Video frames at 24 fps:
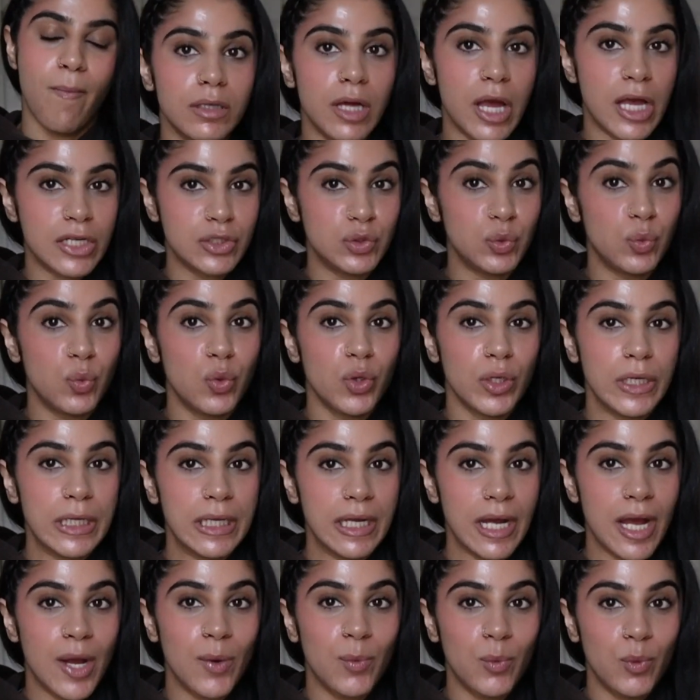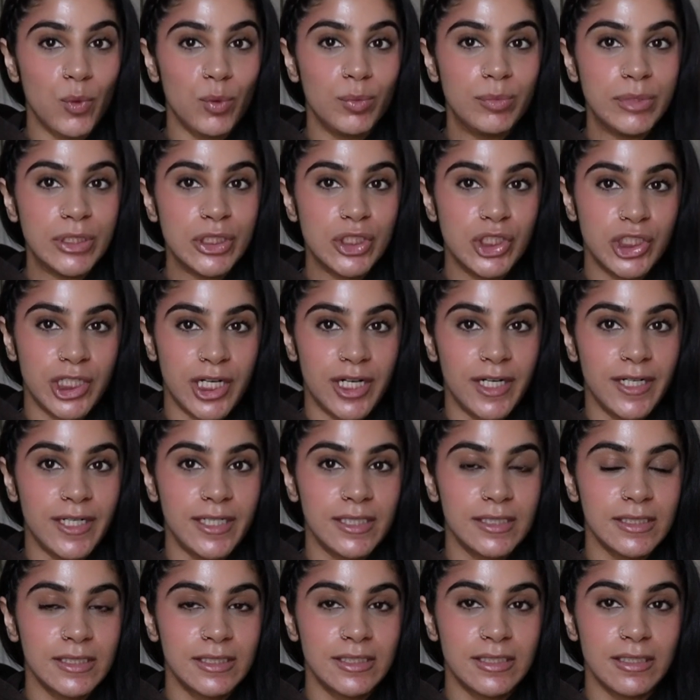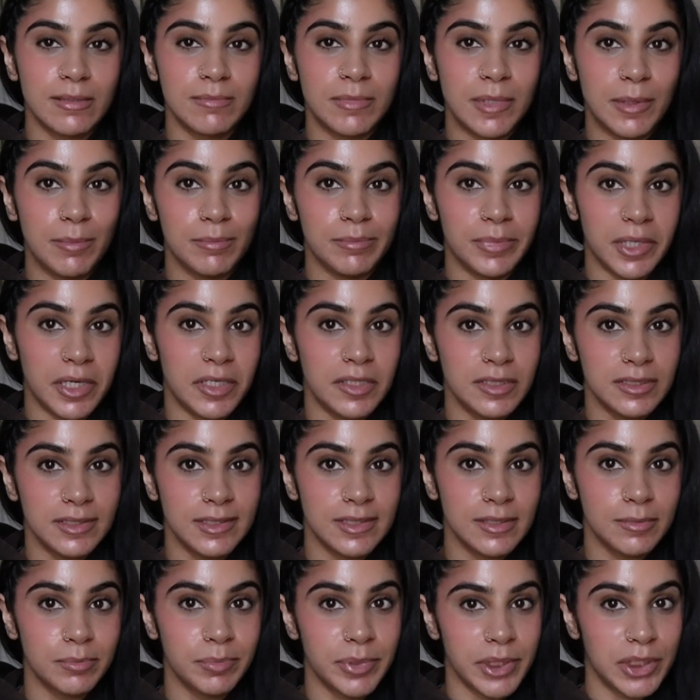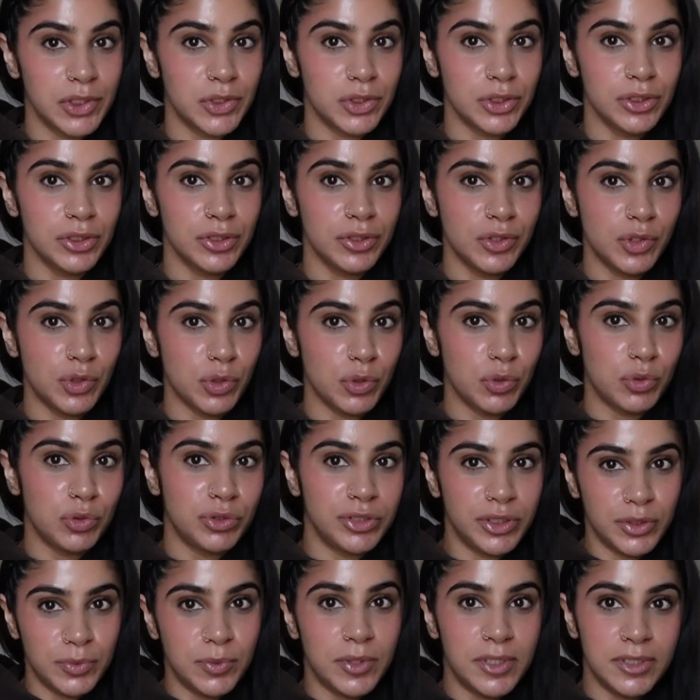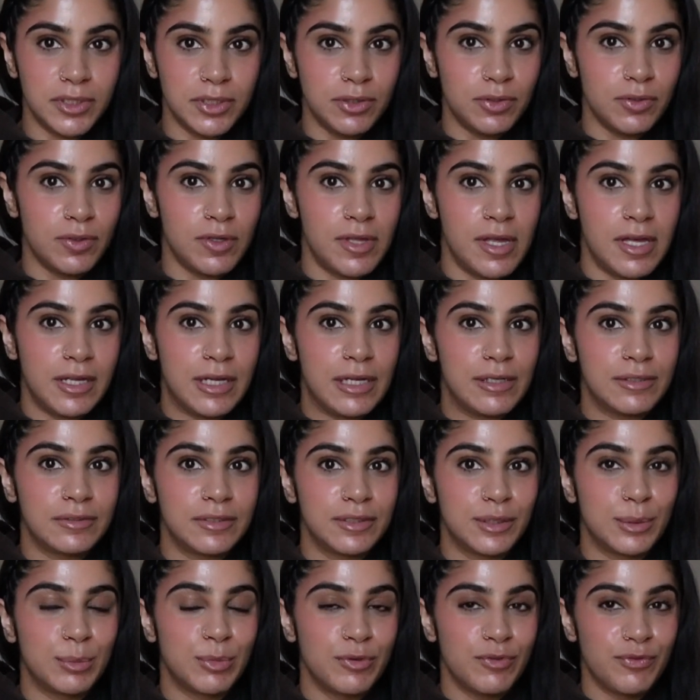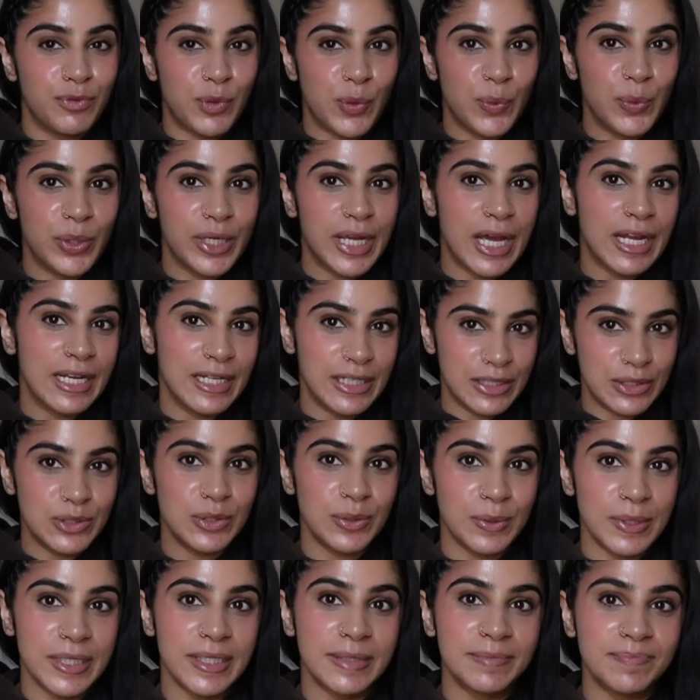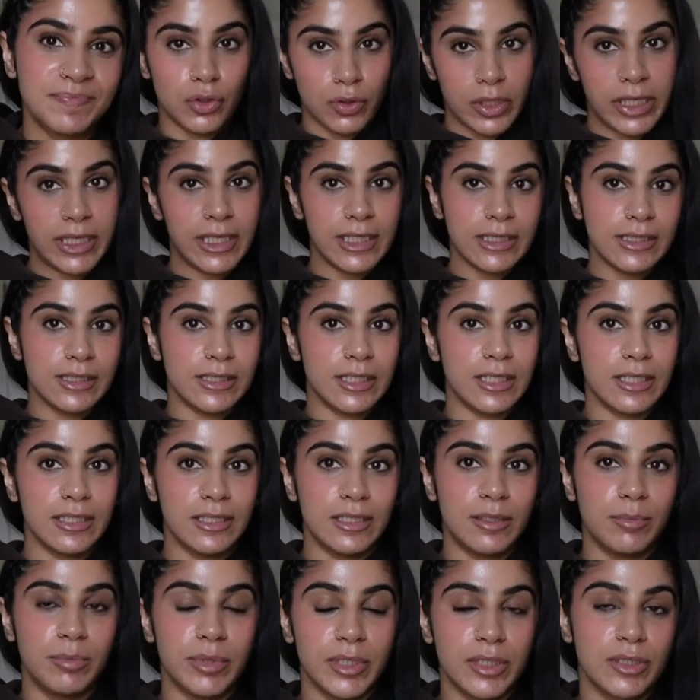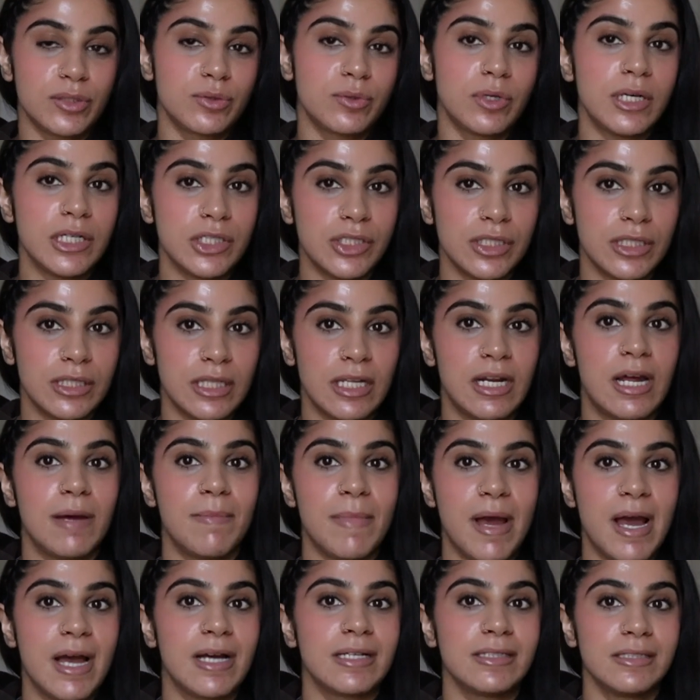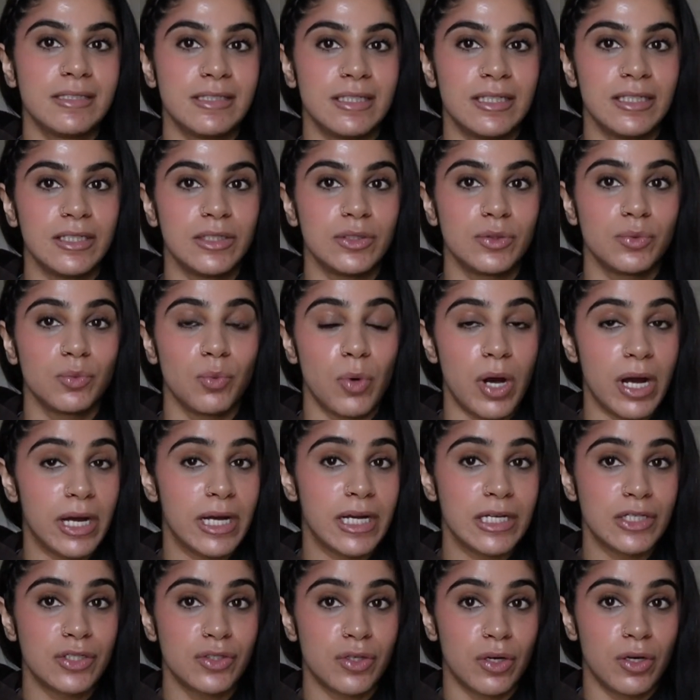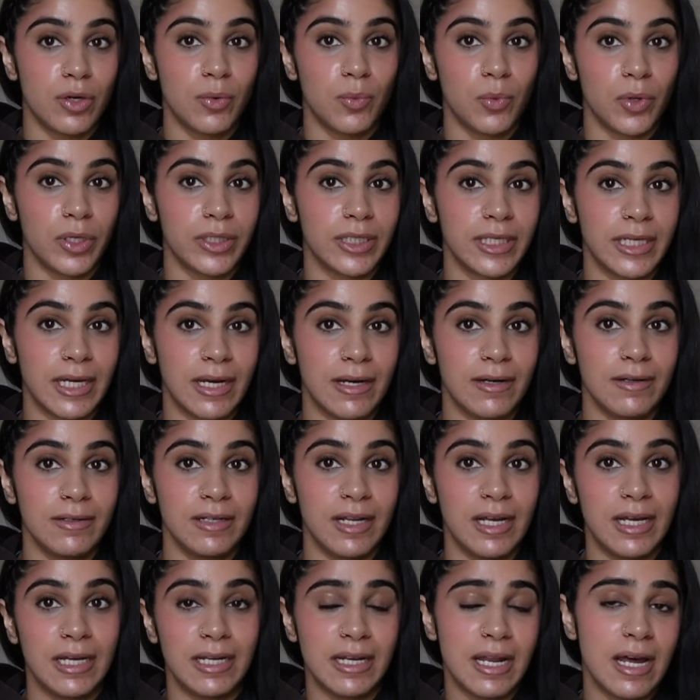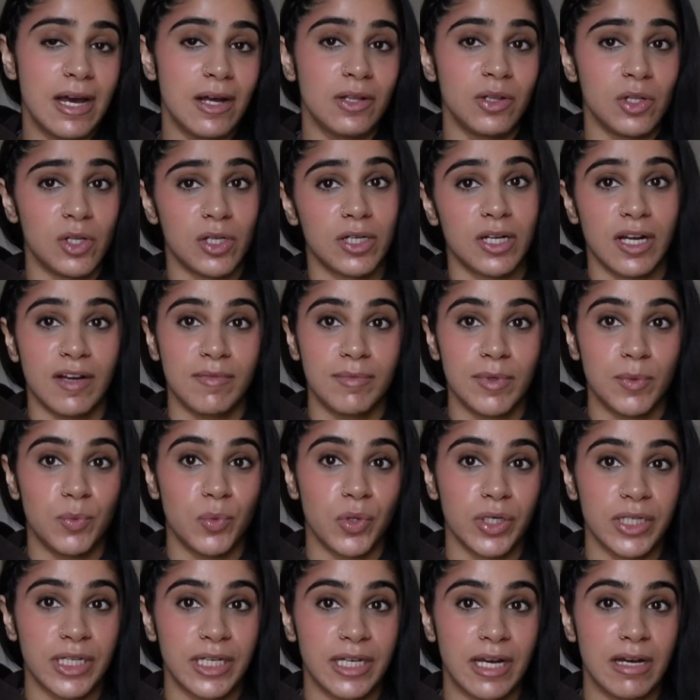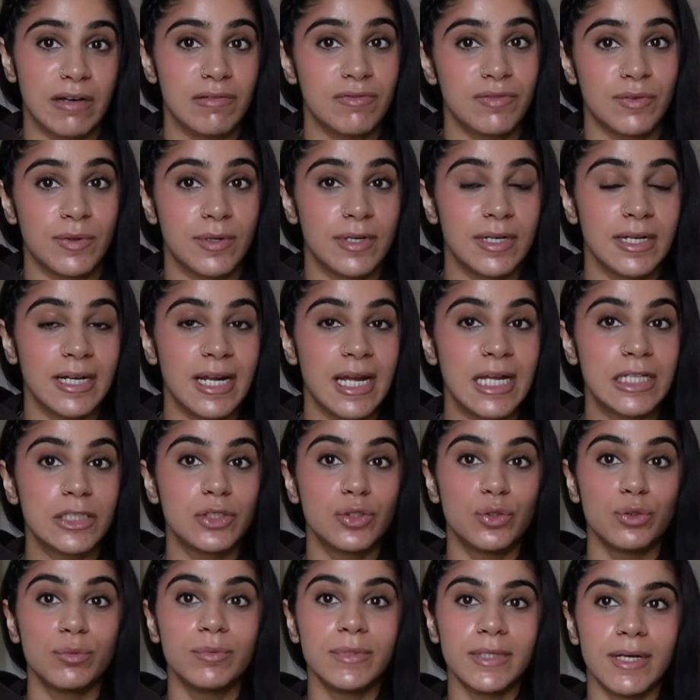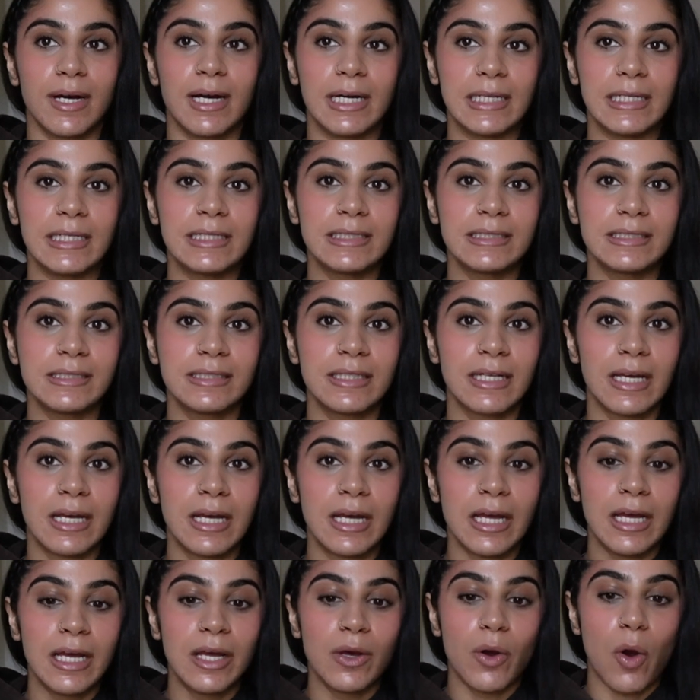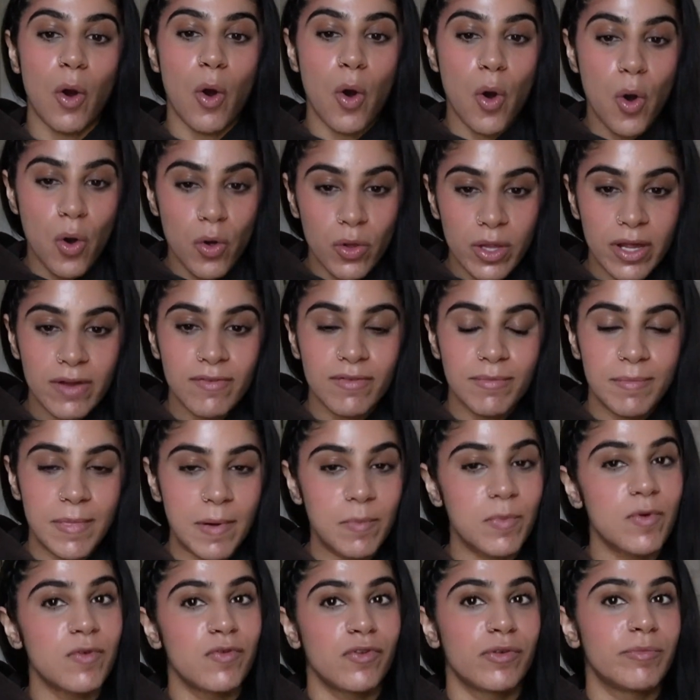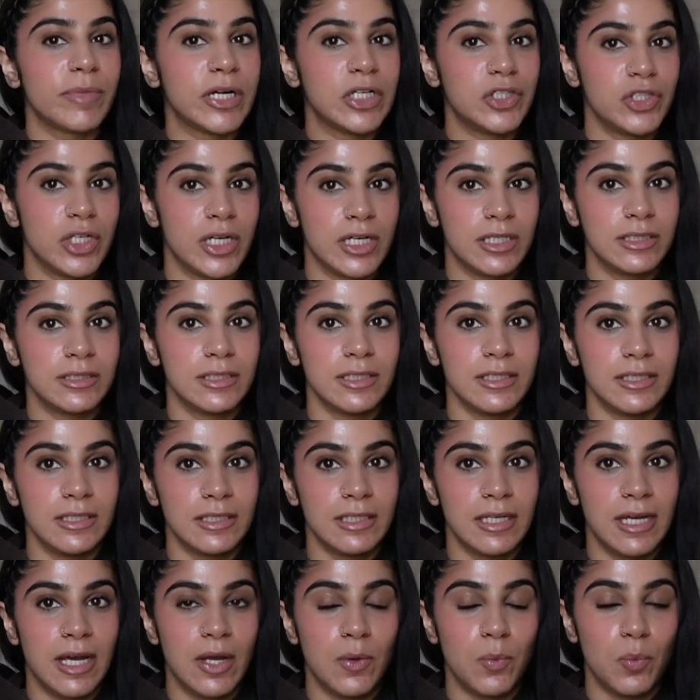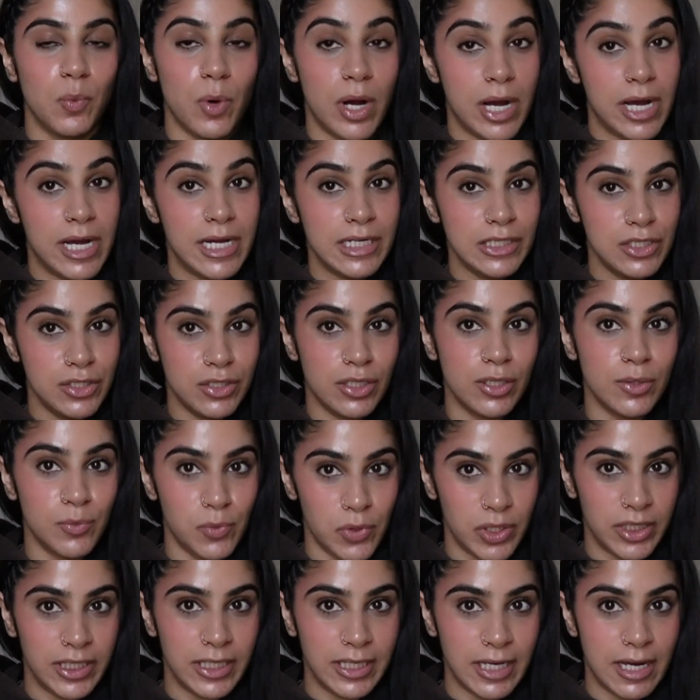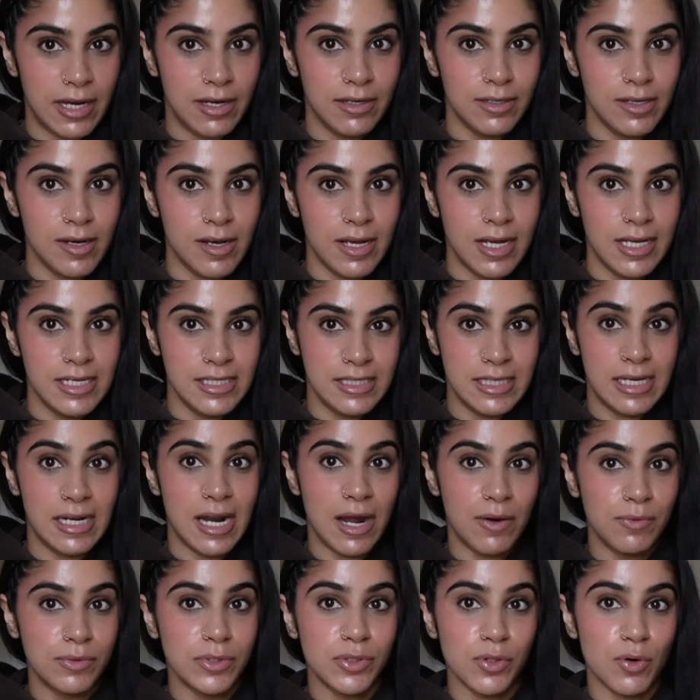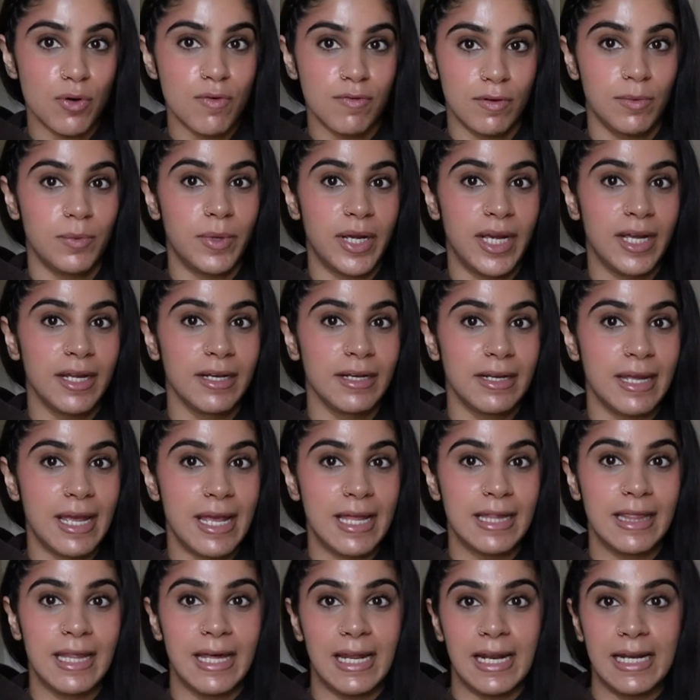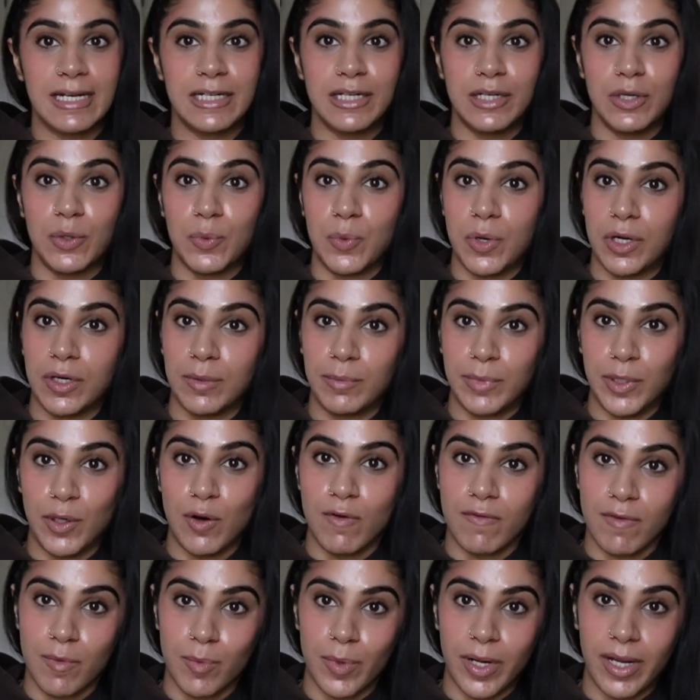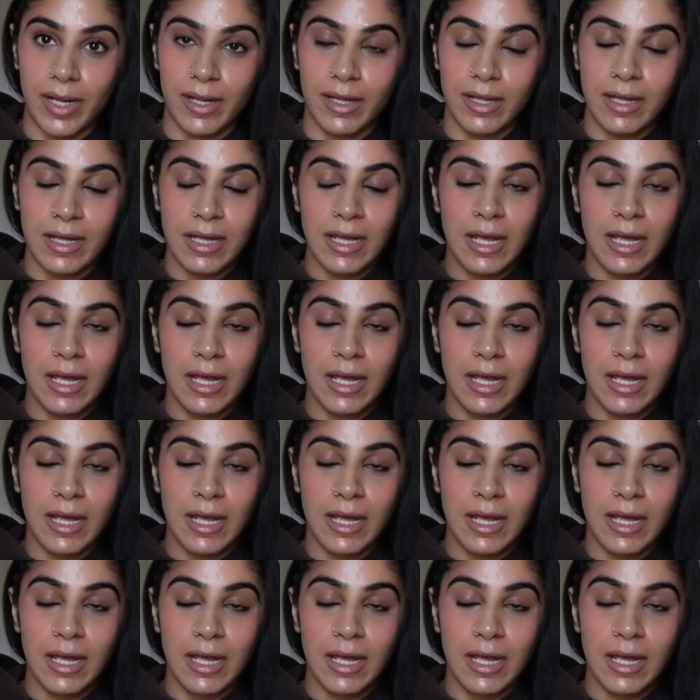As a warning, I will be sharing some embarrassing pictures, so just wanted to throw that out there before we get into it. So like I said, the biggest question that I'm asked is why I started working out and how long I've been working out for. And to be honest, all I remember from my childhood and why I started working out is that I was overweight and that I didn't want to be overweight.